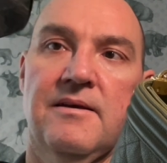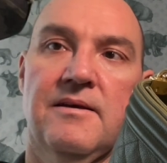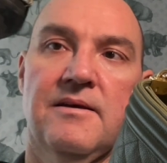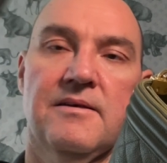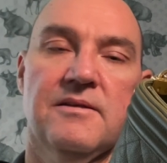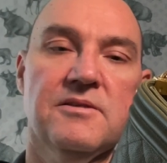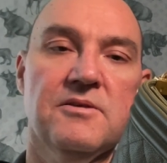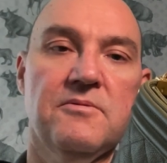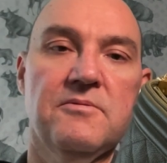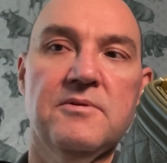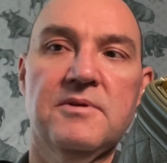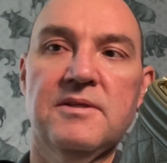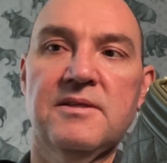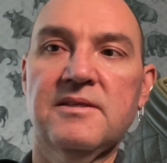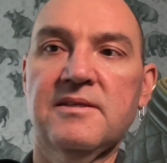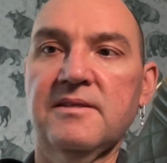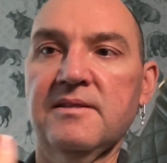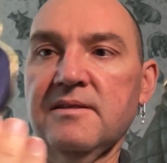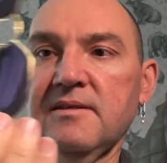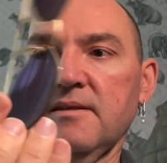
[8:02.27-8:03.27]
so
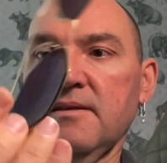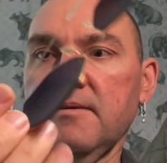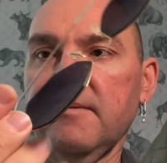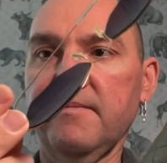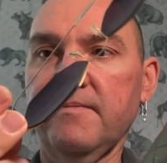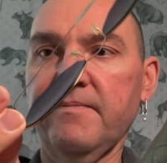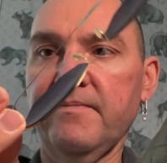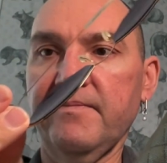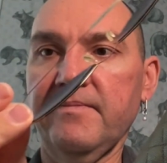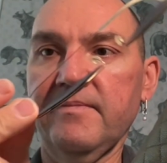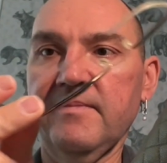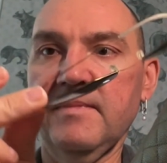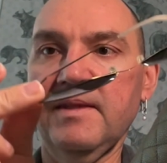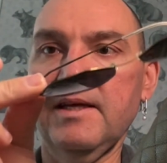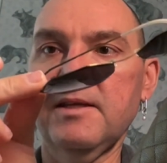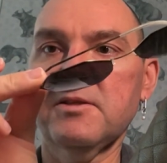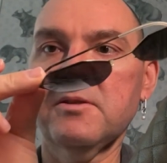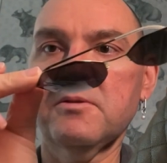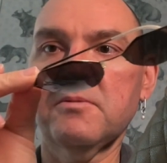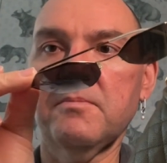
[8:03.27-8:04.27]
it's
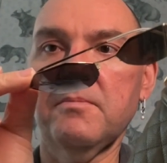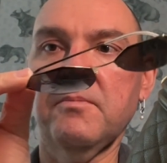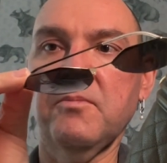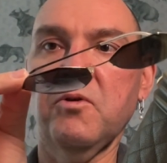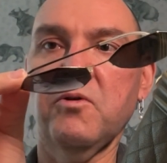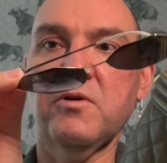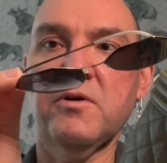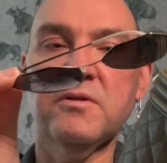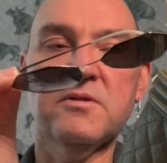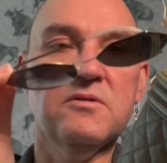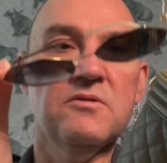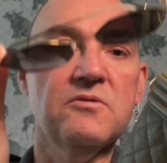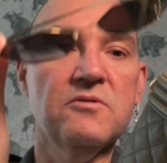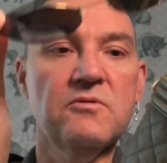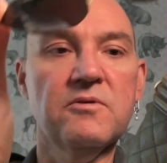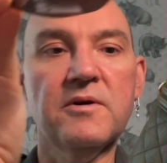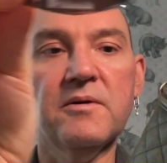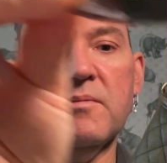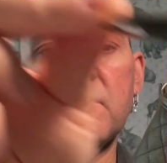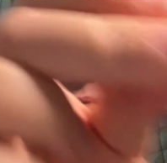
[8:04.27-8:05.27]
that more
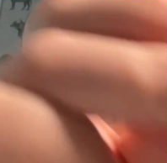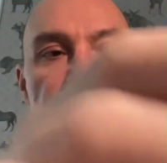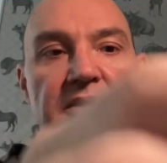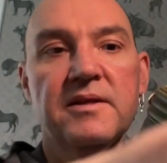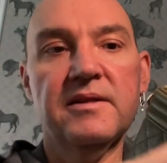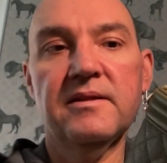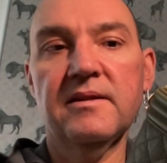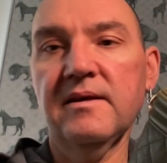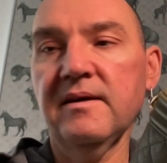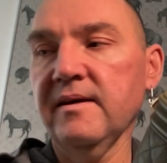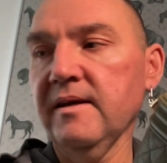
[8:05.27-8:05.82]
durable than